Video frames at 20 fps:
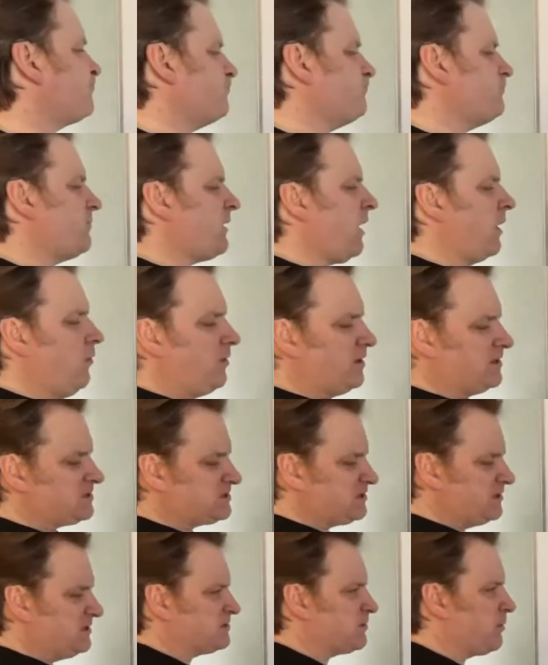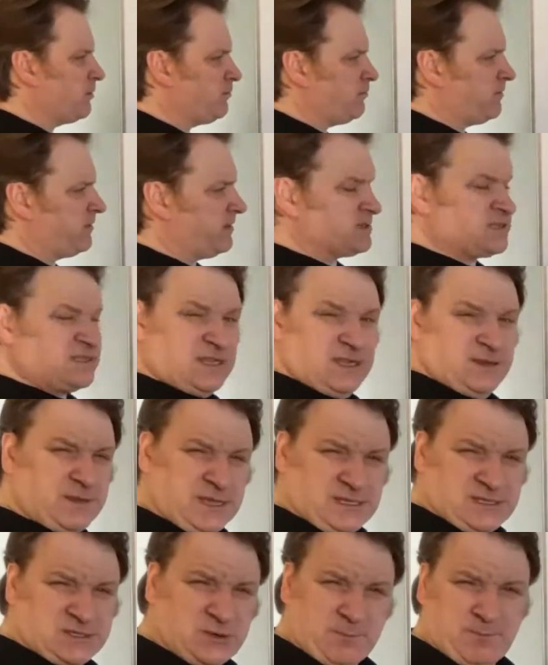All right, so let's go with this in a,
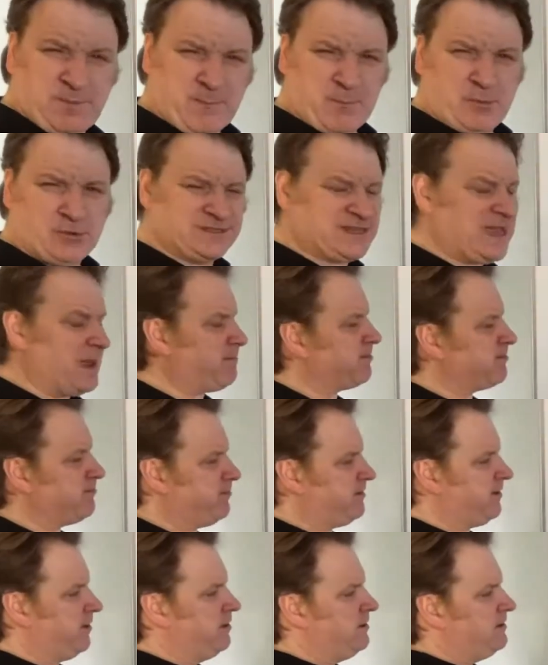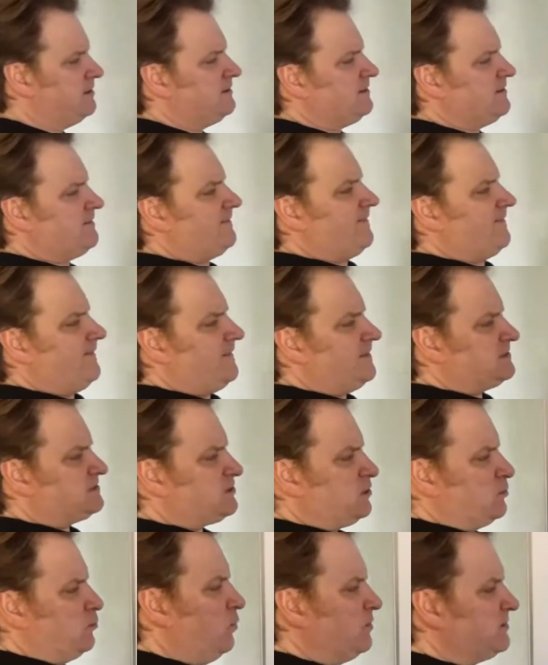into a bit more depth with you. So,
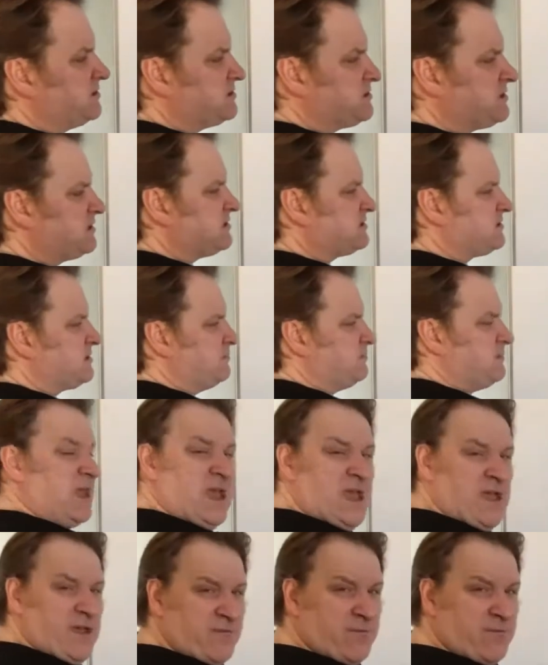what system you have?